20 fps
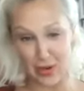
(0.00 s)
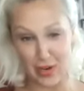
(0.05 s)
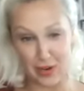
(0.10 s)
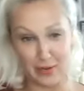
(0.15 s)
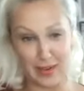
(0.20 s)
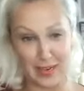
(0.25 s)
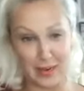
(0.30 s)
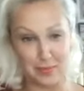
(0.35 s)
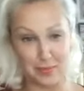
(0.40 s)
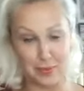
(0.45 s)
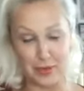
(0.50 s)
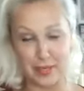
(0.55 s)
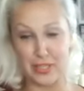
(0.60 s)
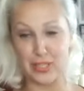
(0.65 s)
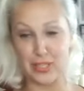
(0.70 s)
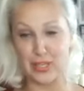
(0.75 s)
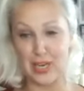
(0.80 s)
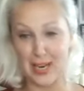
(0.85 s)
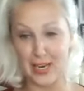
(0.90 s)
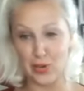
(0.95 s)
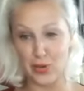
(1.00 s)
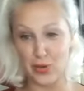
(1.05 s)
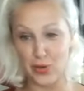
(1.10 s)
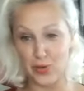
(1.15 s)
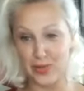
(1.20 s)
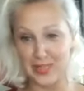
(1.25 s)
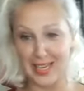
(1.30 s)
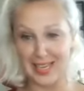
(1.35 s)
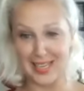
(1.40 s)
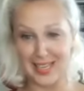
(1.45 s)
I really appreciate
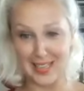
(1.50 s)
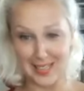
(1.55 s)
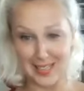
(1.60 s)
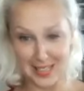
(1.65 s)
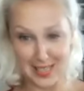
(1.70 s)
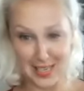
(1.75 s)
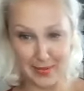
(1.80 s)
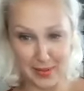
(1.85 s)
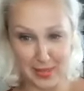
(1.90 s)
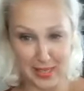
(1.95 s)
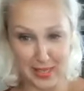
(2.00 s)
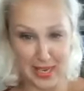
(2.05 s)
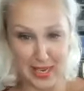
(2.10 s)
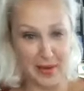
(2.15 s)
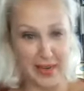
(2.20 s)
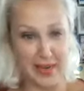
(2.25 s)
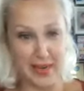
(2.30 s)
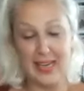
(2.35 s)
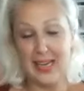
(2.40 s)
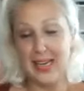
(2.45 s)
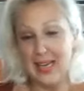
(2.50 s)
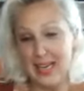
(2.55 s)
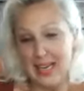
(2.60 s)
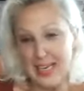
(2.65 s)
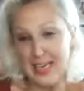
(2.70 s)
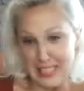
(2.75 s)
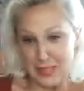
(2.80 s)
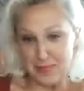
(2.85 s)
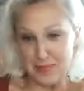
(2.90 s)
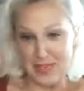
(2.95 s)
you taking the time to come and
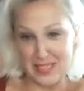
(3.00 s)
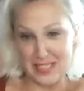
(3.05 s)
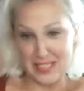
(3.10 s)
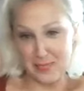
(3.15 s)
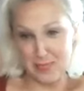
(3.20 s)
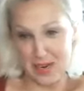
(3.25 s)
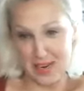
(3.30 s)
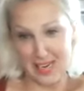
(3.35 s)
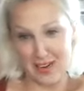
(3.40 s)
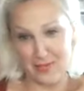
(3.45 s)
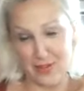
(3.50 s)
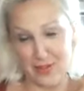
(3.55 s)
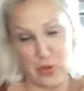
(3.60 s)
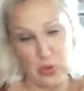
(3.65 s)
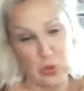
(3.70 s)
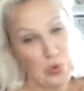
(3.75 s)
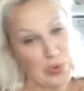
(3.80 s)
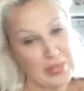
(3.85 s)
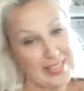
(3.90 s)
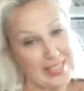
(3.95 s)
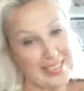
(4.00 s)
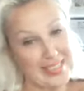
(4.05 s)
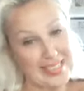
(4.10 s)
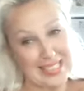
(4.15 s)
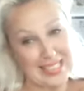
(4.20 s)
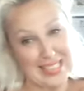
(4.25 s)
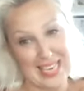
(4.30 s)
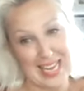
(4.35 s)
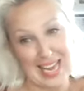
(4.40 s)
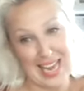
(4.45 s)
speak to my lovely
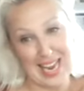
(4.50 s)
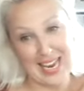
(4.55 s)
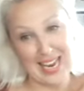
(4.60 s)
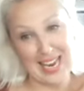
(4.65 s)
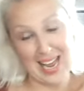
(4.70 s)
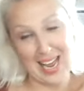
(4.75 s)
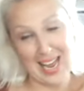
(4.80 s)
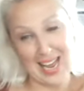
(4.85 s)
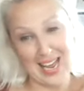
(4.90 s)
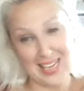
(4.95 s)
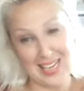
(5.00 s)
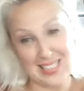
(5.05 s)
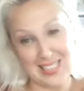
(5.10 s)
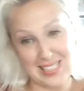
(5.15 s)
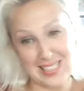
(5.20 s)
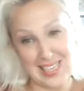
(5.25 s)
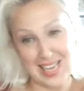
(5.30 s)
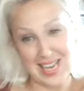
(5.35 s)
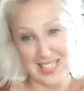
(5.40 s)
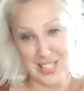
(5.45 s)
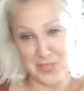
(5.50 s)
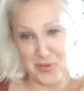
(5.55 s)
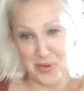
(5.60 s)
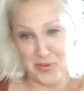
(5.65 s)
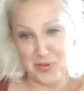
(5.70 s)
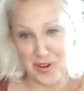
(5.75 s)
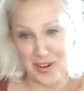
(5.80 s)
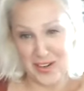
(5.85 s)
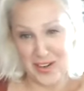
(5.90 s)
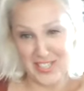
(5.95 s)
audience today. And yeah, it's
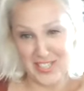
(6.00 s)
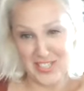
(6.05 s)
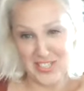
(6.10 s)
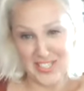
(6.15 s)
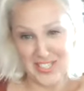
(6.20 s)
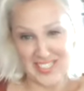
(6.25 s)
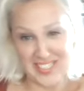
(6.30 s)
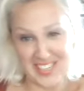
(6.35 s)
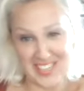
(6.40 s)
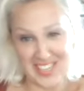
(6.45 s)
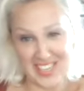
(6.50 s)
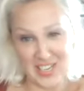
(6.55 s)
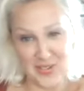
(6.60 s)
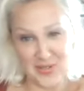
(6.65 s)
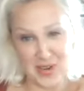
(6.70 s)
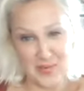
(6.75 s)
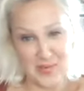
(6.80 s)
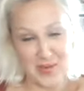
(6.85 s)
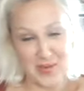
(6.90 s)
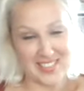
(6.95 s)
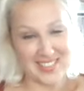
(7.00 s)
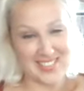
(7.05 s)
been very interesting. Thank you very much.